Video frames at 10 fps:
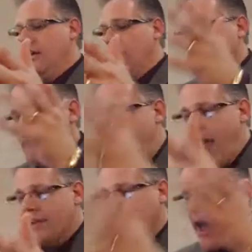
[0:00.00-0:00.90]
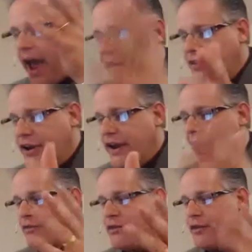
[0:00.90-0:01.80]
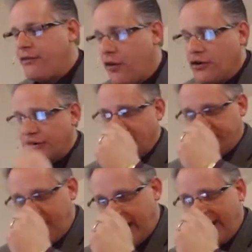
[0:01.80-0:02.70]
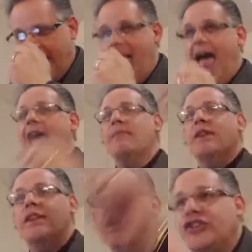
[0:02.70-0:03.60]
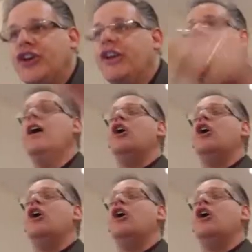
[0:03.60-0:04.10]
When a man is a heretic after the first and second admonition,